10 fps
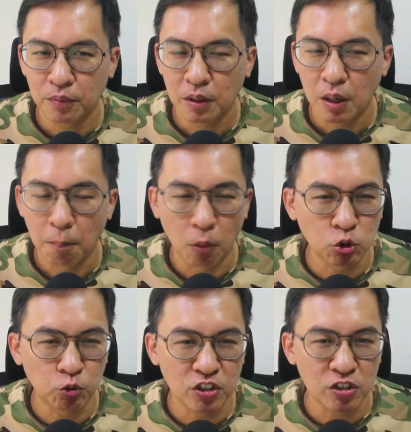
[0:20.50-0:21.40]

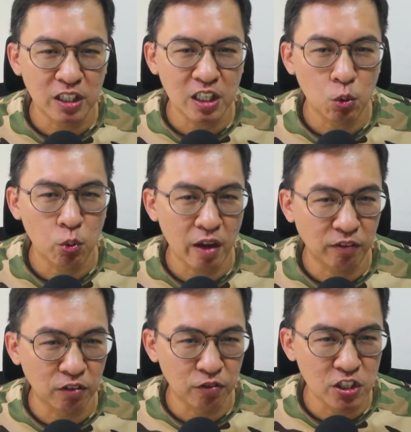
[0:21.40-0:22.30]
Most recently, we have
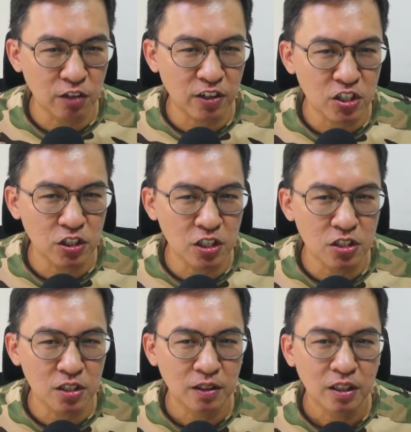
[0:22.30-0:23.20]
the Reserve Residence
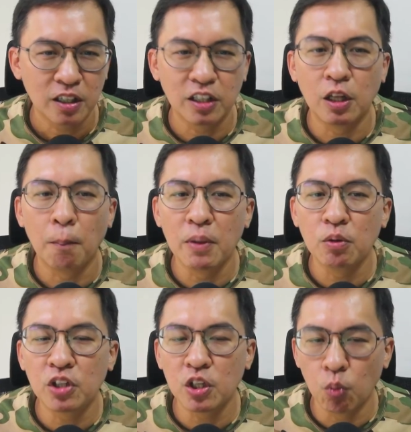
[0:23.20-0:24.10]
in the
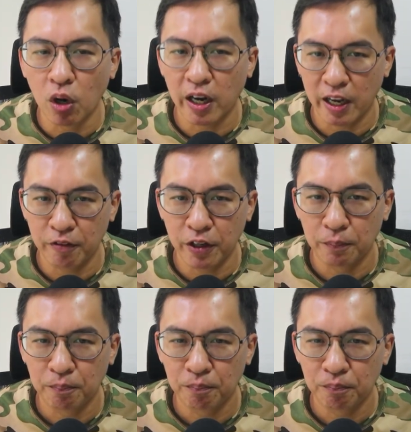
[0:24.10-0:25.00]
Beauty World area.
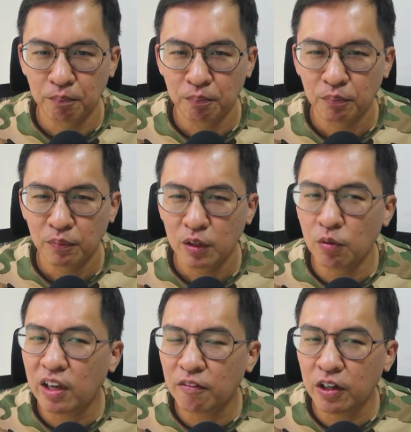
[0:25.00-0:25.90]
If you
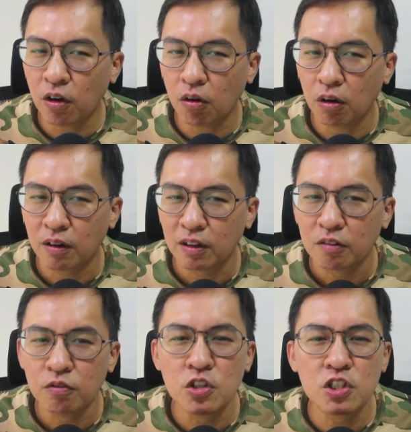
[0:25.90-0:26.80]
can recall,
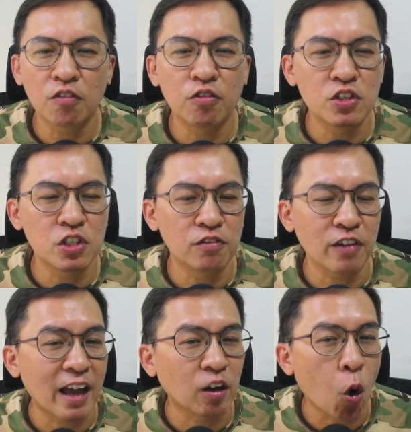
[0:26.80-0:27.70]
Reserve received
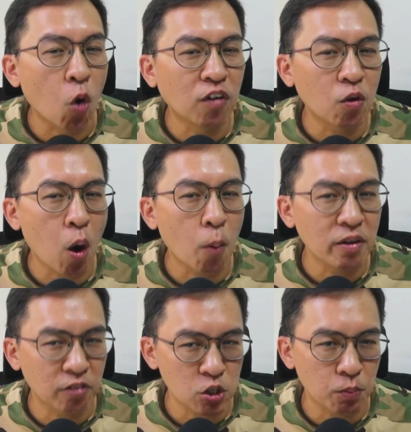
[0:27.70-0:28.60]
an overwhelming
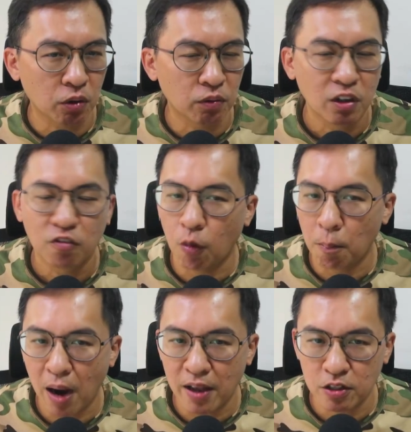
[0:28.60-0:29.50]
response from
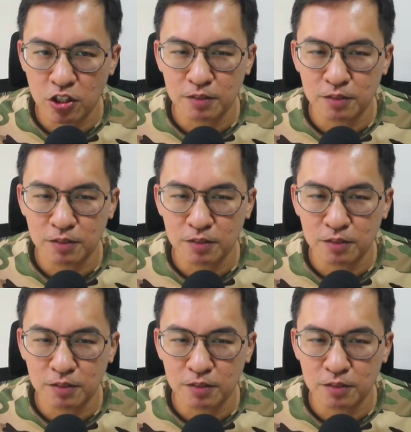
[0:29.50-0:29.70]
buyers.